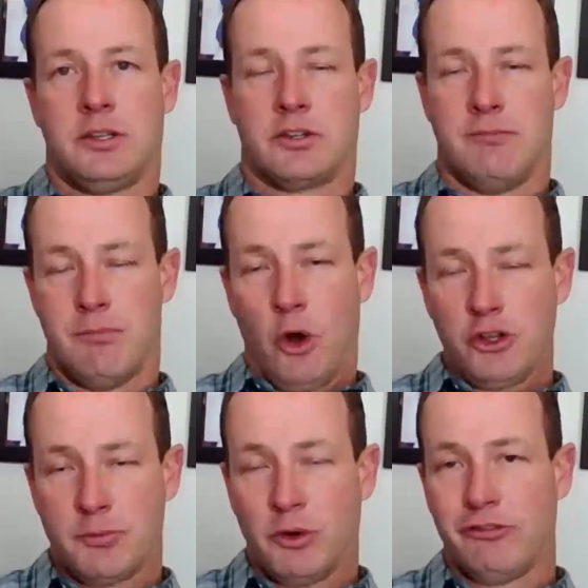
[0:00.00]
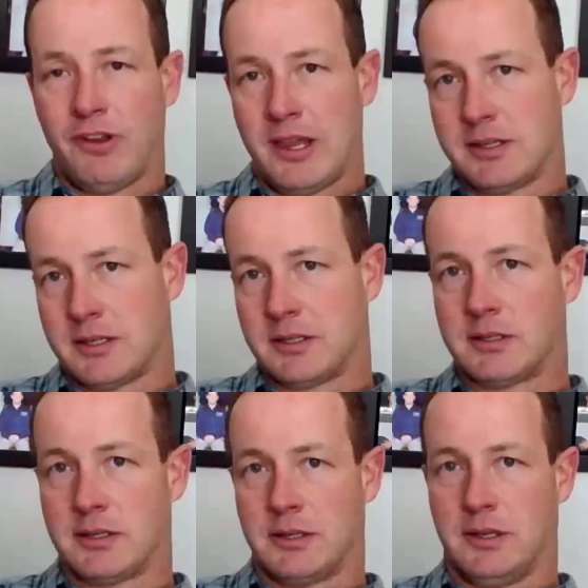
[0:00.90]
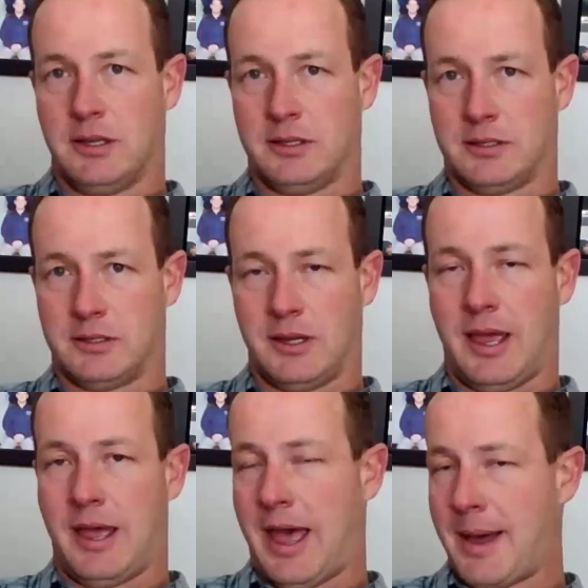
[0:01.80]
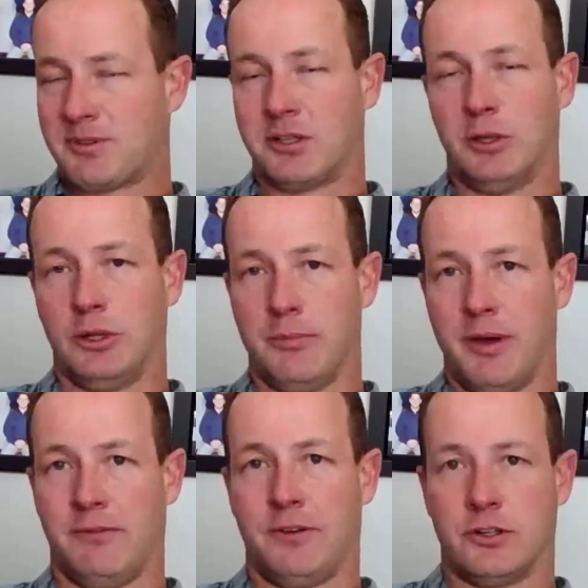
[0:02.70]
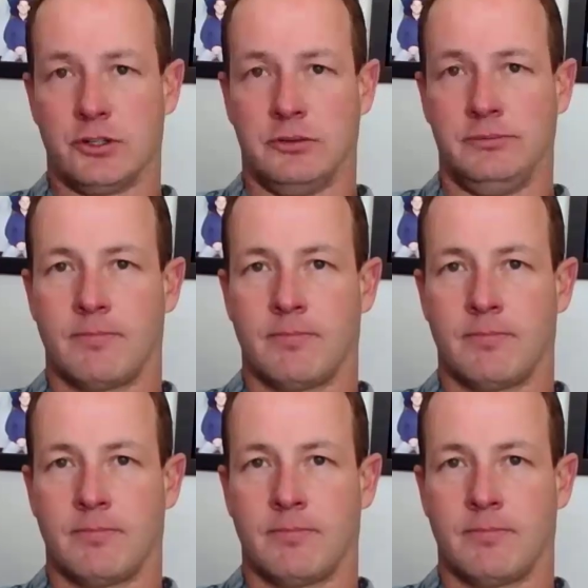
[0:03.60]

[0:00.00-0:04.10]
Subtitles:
So multiple phases is absolutely beneficial.